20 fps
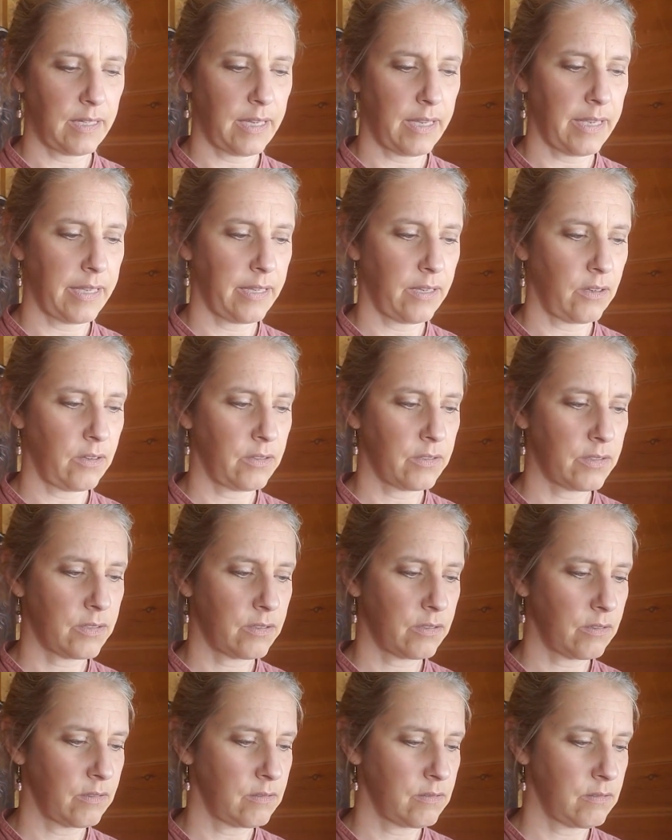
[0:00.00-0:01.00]
I
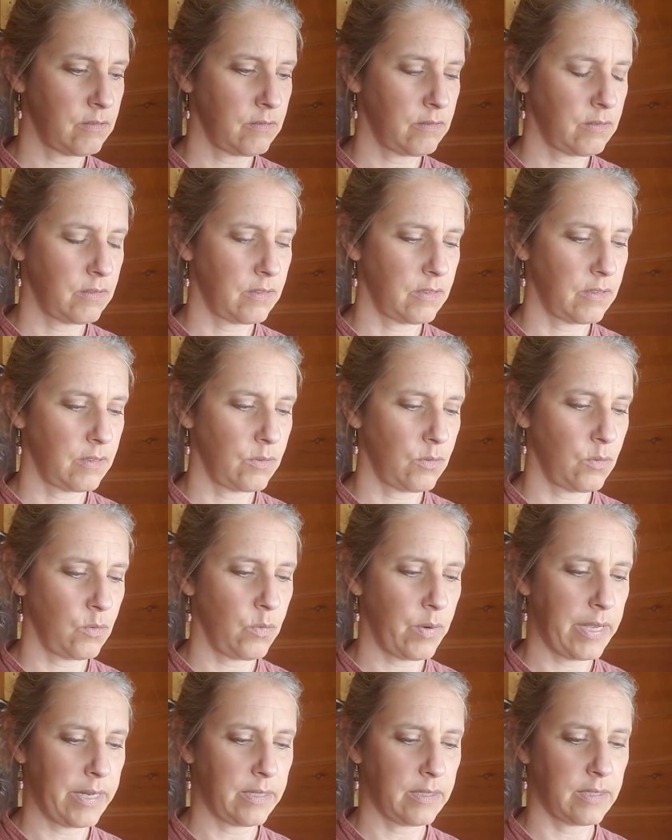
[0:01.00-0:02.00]
also
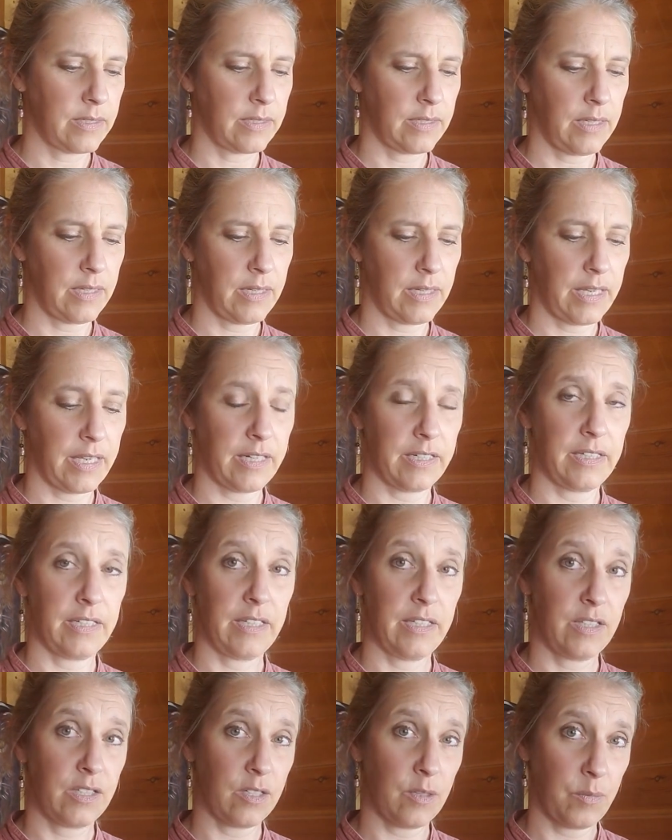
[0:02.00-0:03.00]
went in and
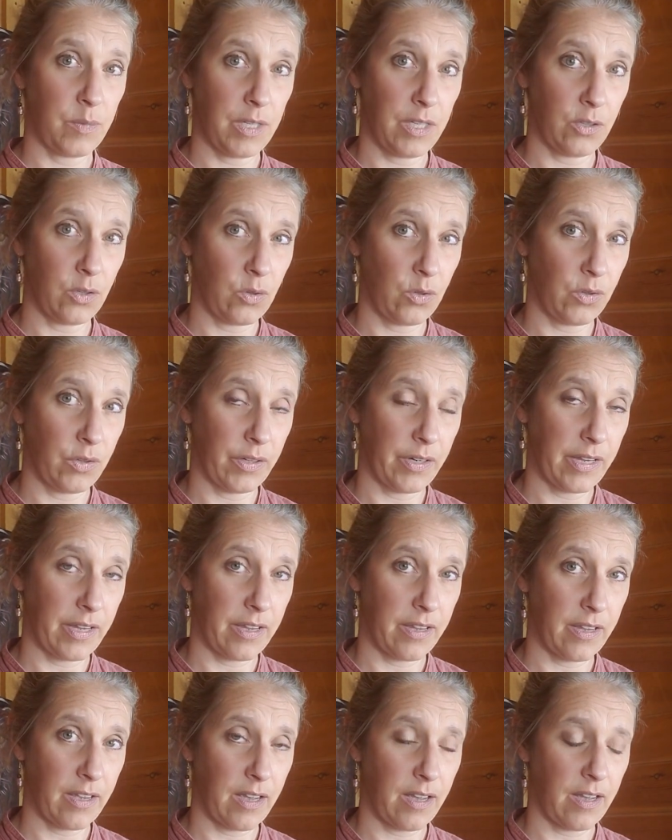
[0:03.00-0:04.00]
did some
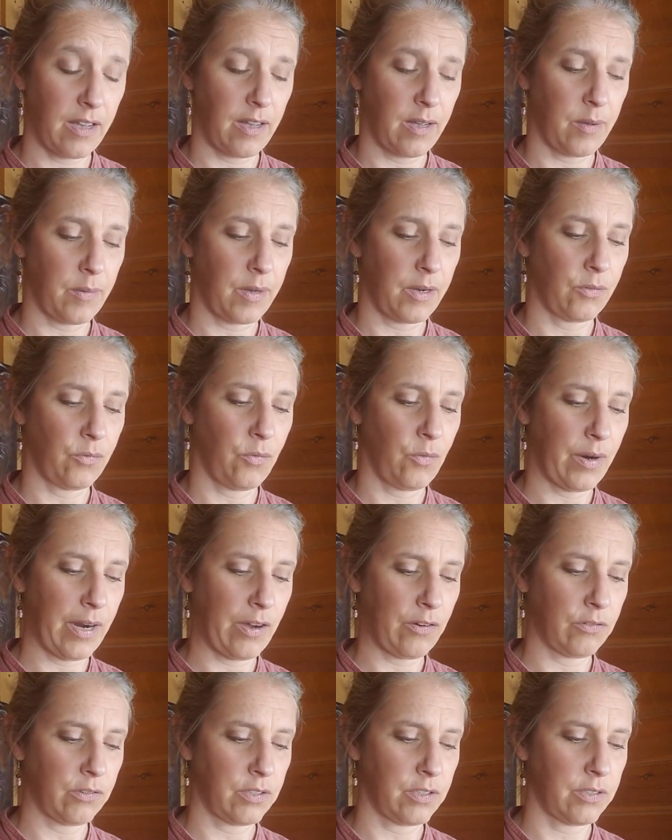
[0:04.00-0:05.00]
inquiry uh,
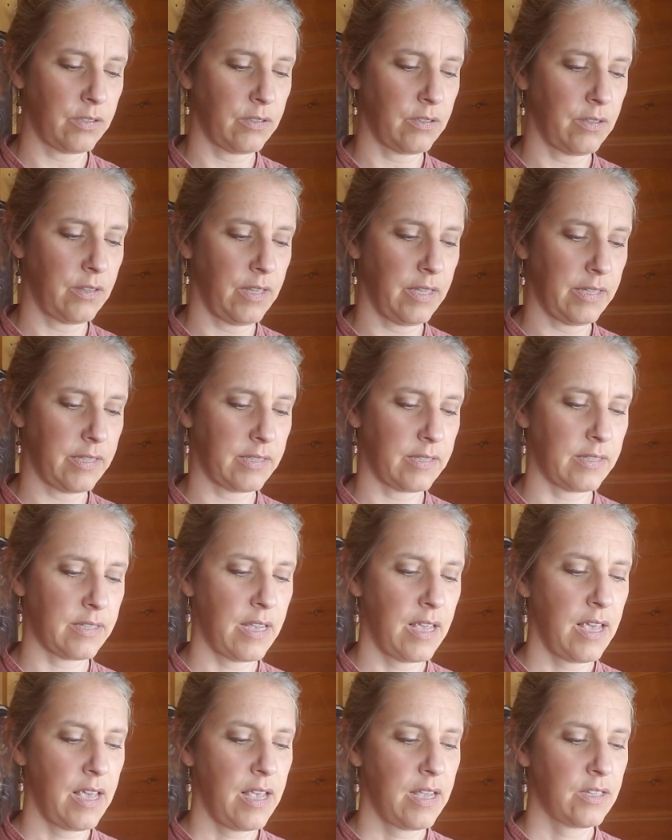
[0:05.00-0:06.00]
around this.
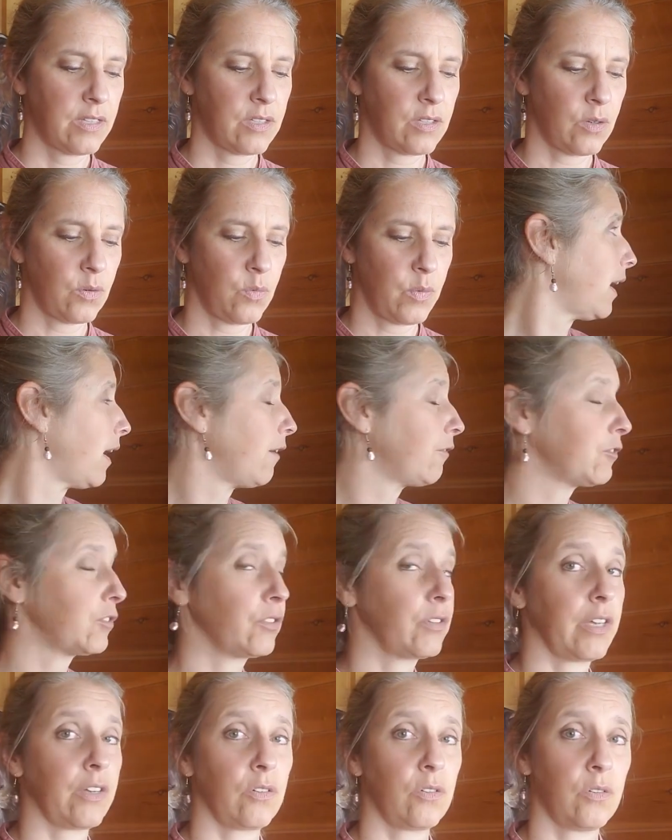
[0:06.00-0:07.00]
So
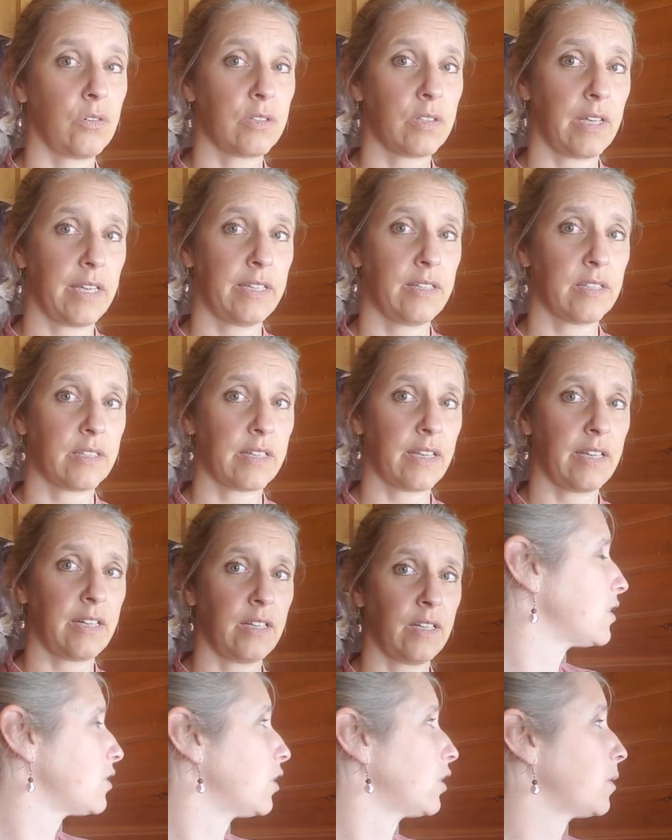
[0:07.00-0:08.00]
after that whole Lion's Gate,
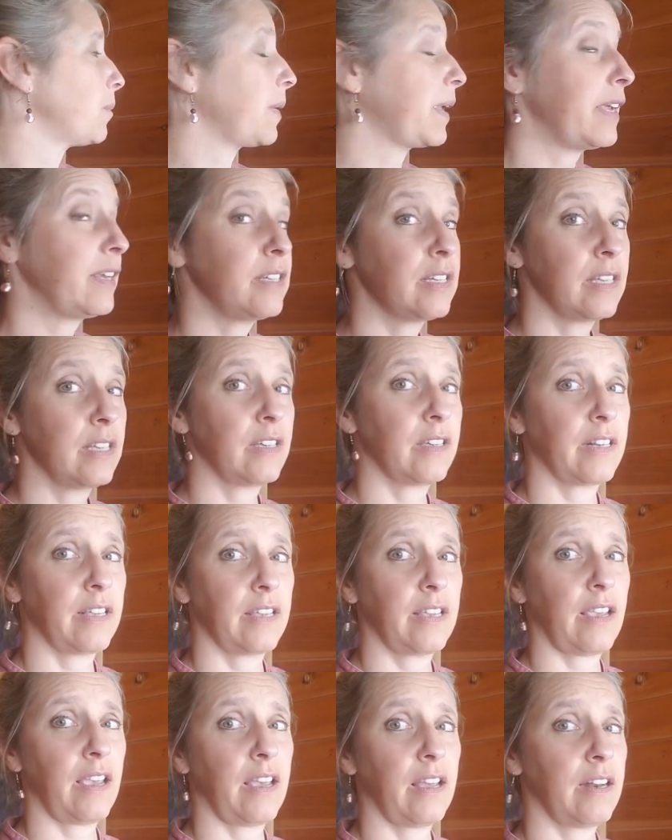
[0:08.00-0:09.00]
I started painting it
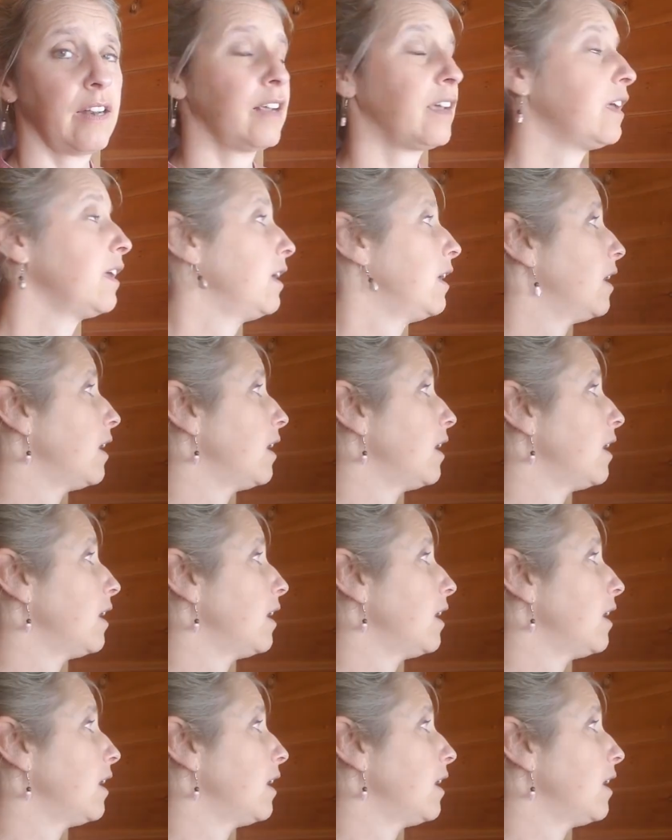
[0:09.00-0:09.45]
again,